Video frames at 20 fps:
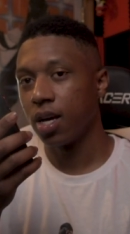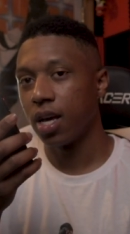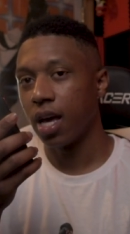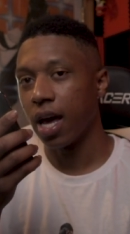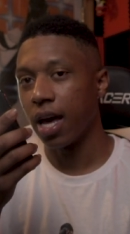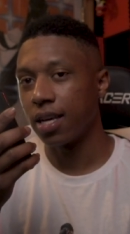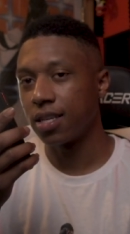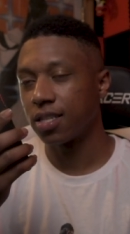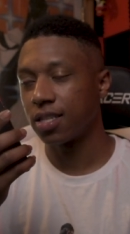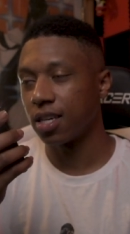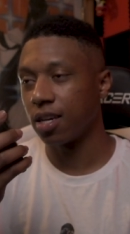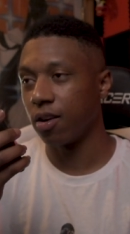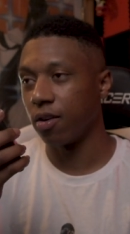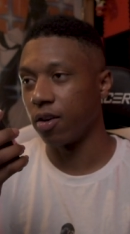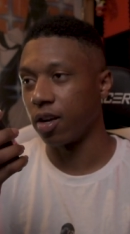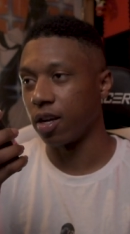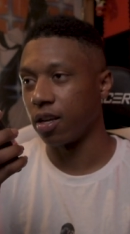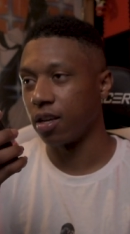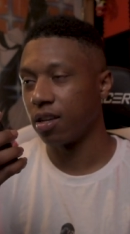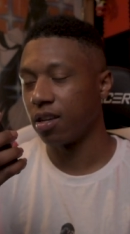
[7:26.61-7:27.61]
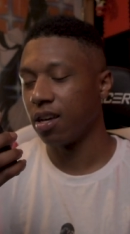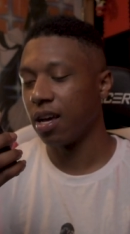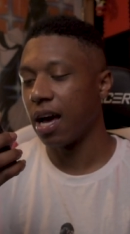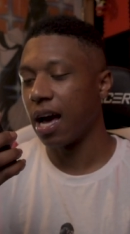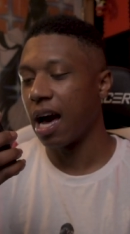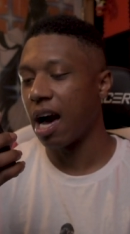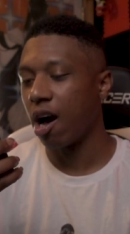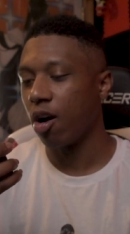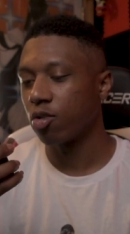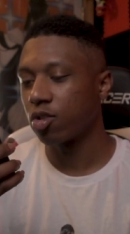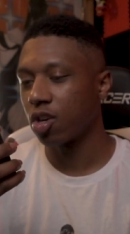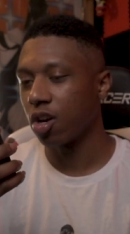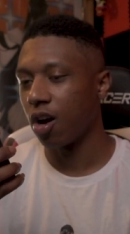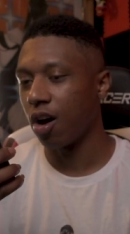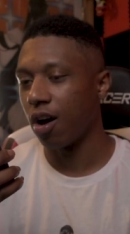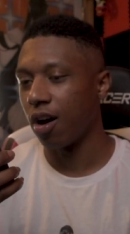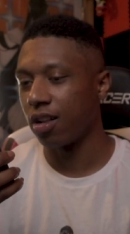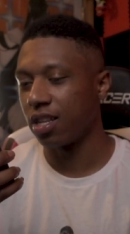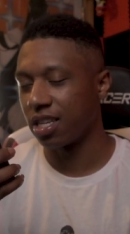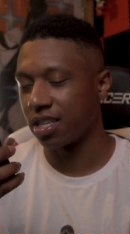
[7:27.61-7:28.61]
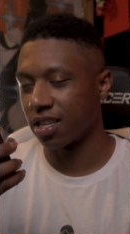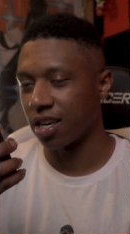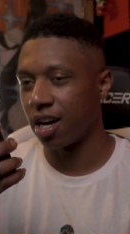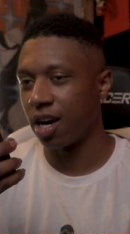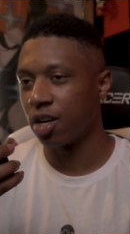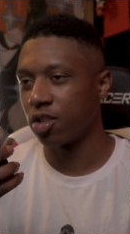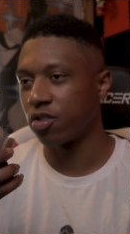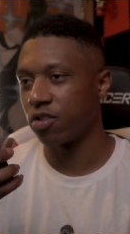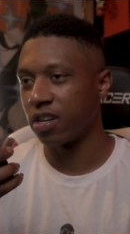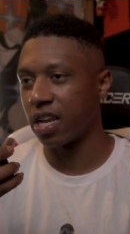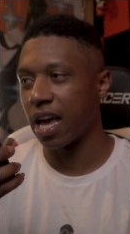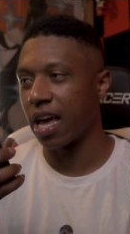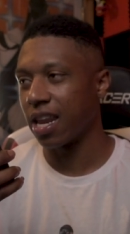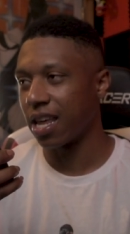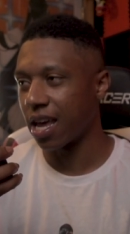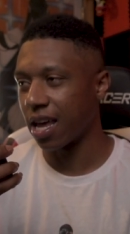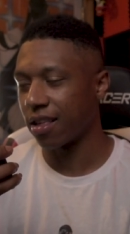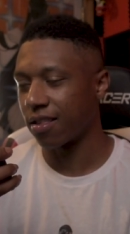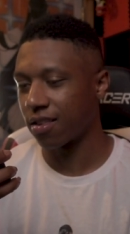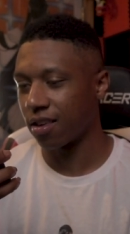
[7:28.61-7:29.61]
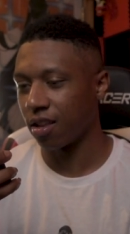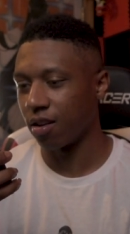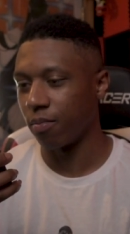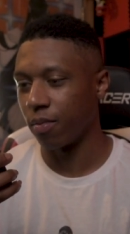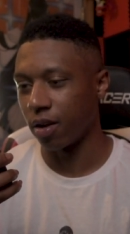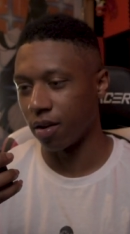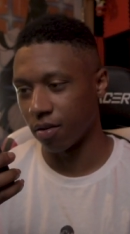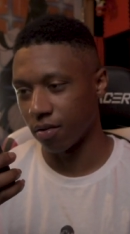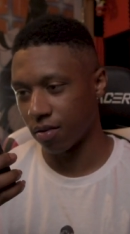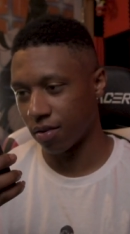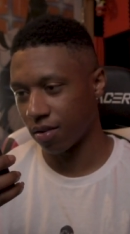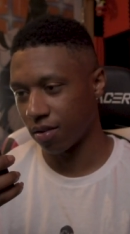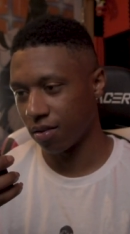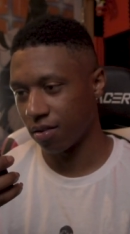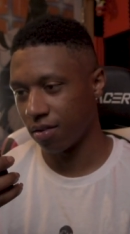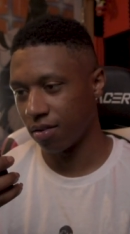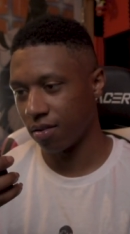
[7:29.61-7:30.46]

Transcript: Hey, Siri, how tall is 188 centimeters?